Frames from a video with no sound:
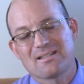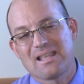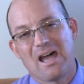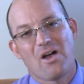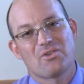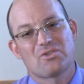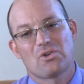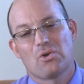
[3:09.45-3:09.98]

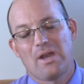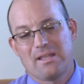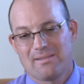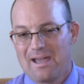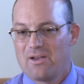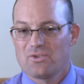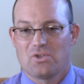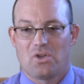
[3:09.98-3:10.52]
thousand or eight
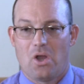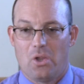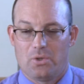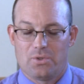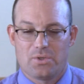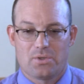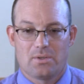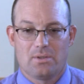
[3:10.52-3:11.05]
thousand
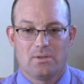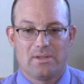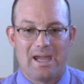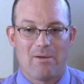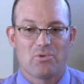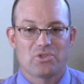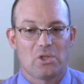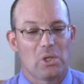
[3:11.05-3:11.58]
dollars.
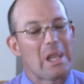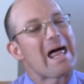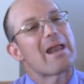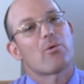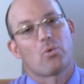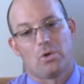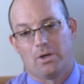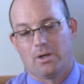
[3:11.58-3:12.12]
That was a lot
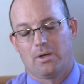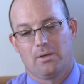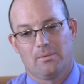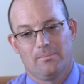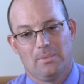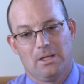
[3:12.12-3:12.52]
of work.